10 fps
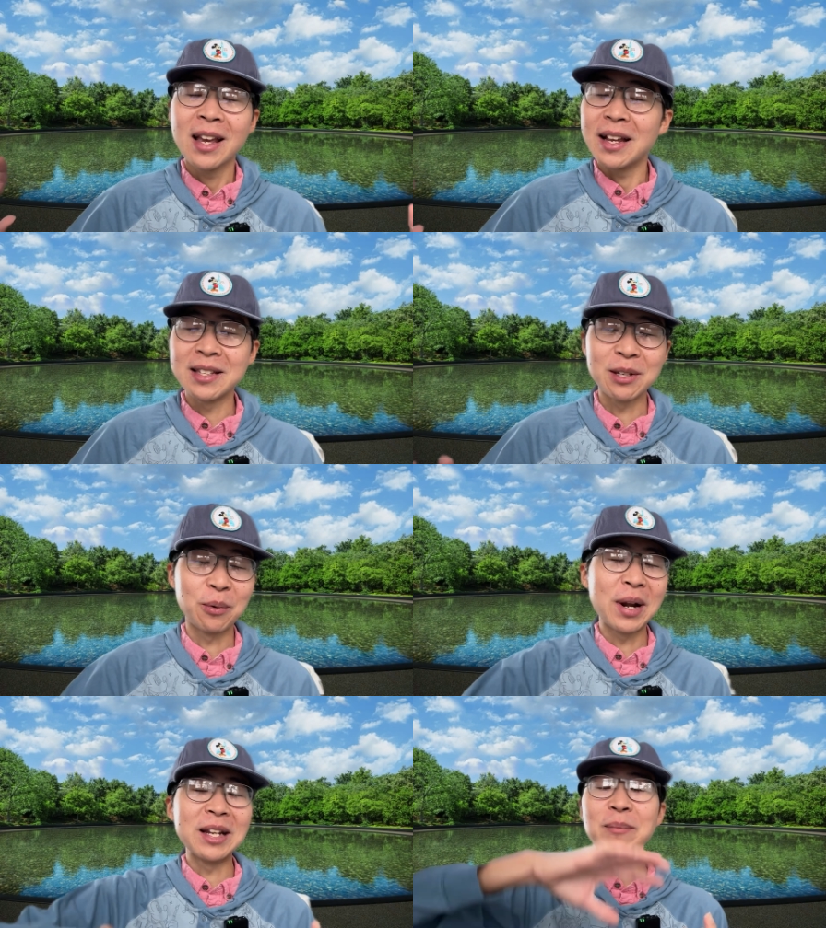is
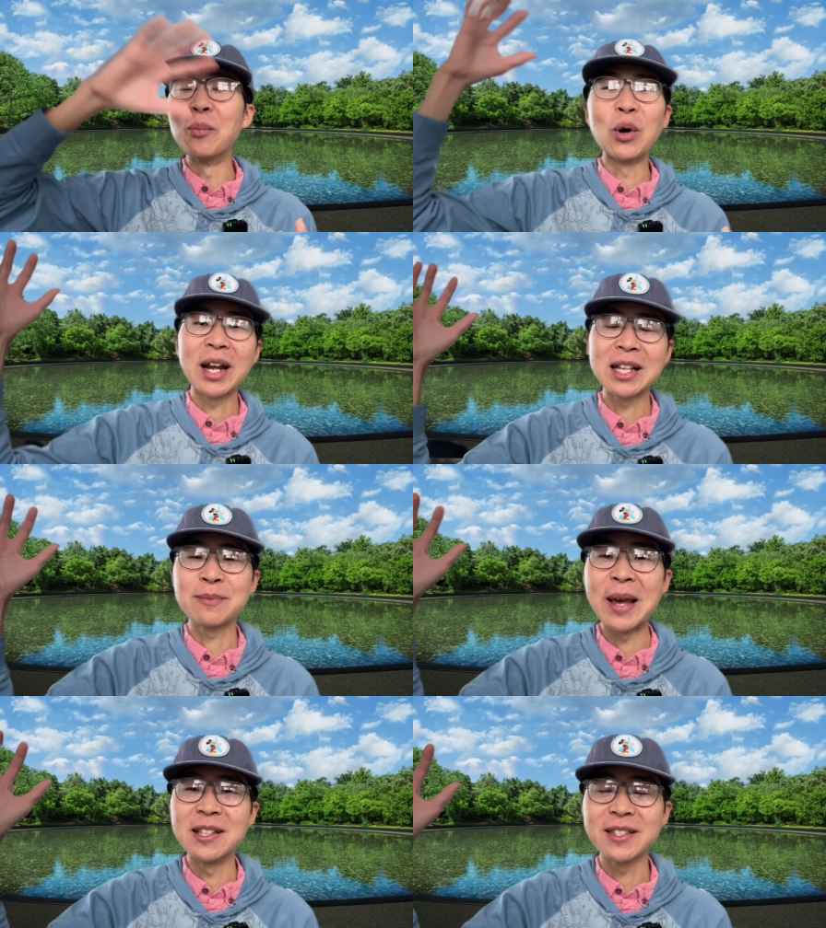already more
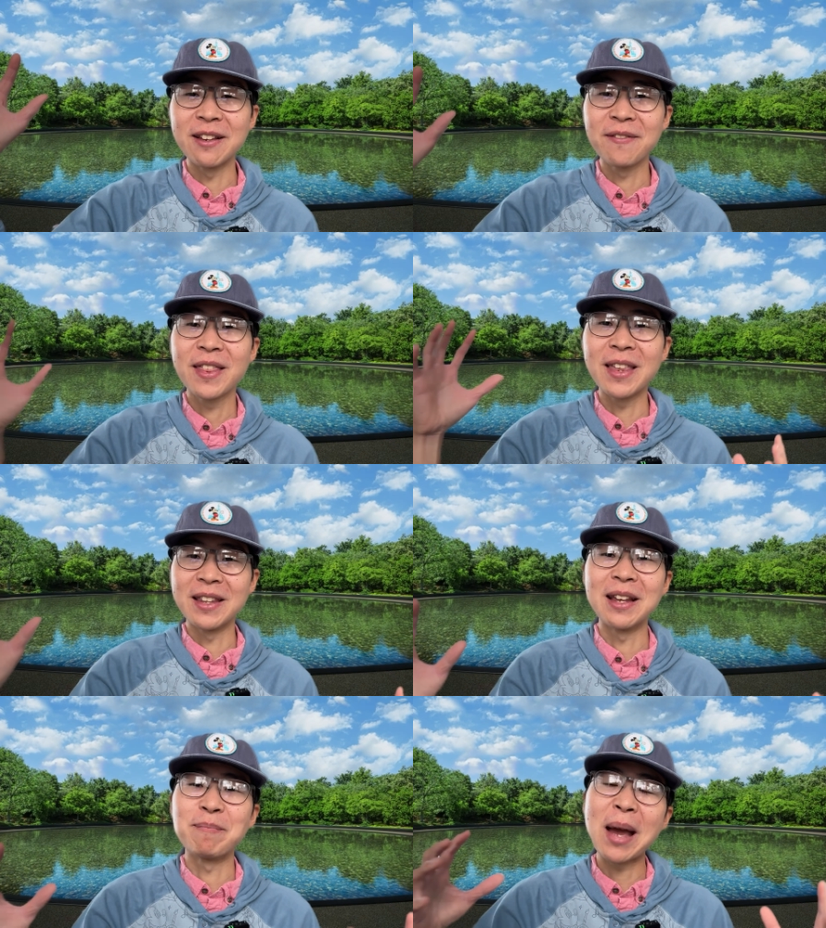expensive
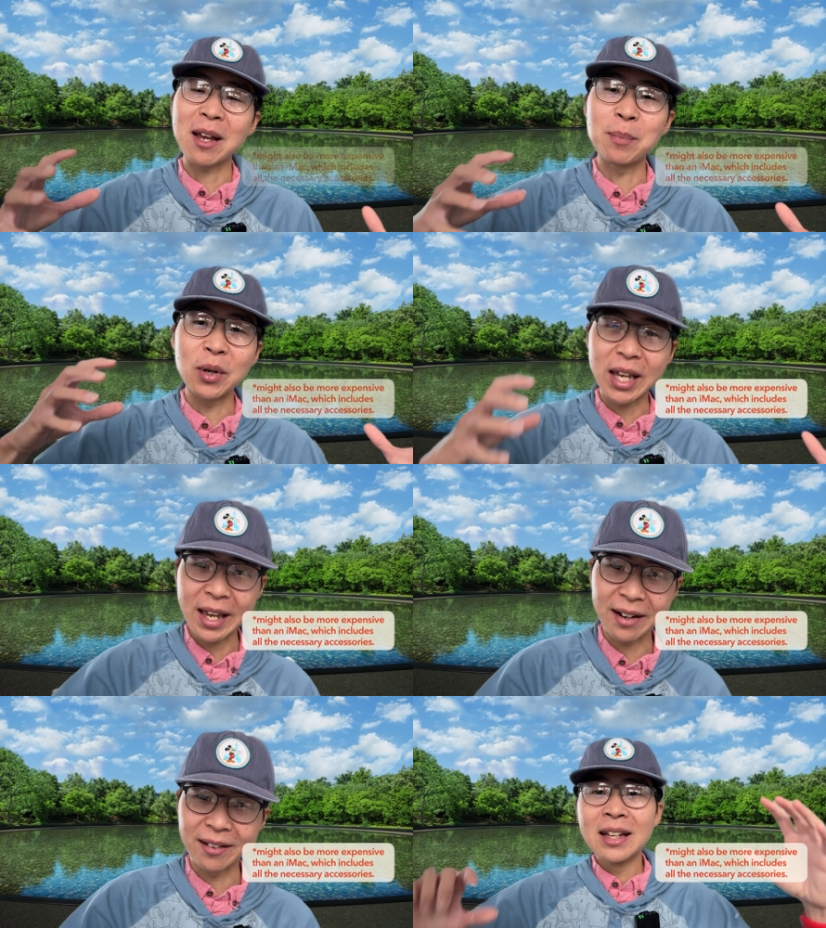than a MacBook
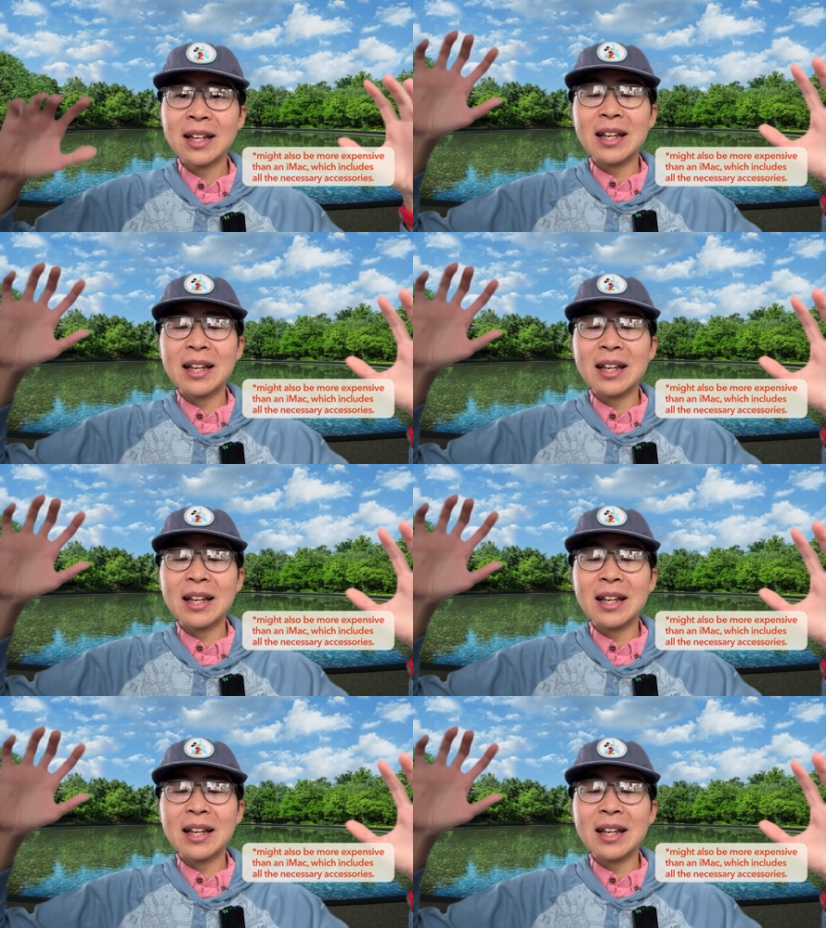Air.